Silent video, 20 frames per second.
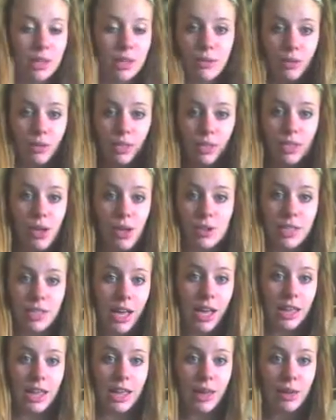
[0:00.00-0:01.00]
I don't really know
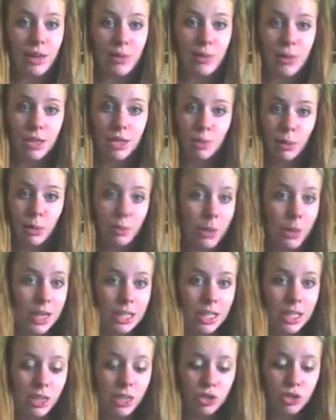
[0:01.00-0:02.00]
exactly how that works, but
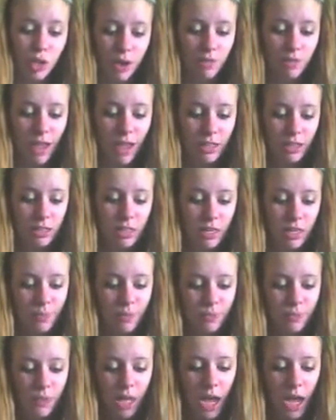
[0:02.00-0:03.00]
apparently they dry faster.
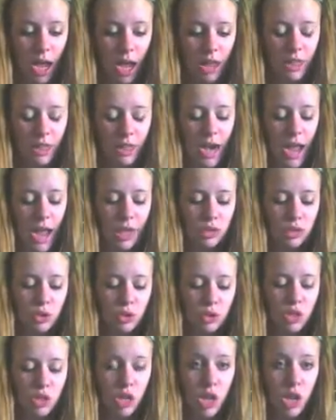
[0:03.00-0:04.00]
They're
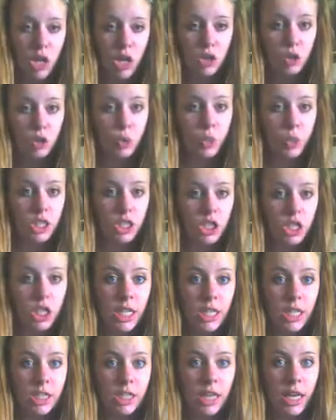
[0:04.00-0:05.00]
extra long twin
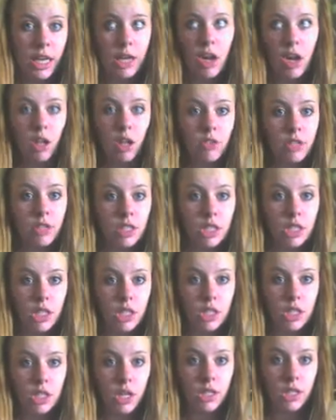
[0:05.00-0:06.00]
sheets, and all of their
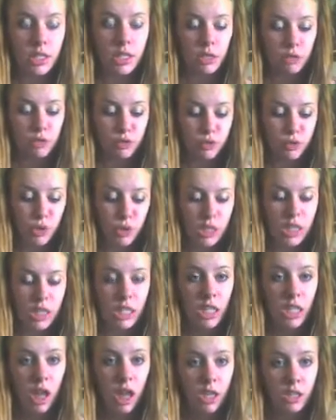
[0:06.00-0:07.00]
sheets are on sale for
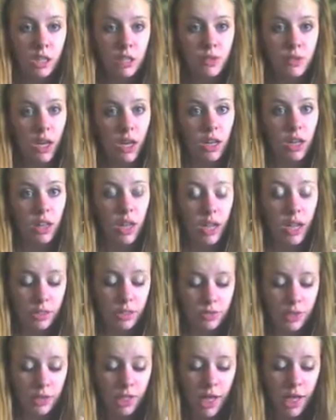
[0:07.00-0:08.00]
$14. They've got a lot of
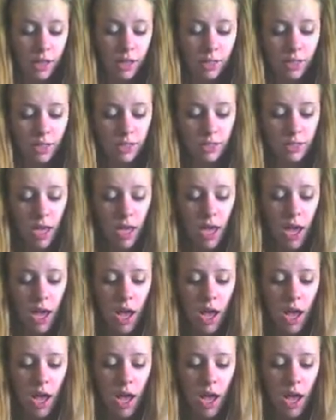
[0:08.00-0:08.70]
different colors.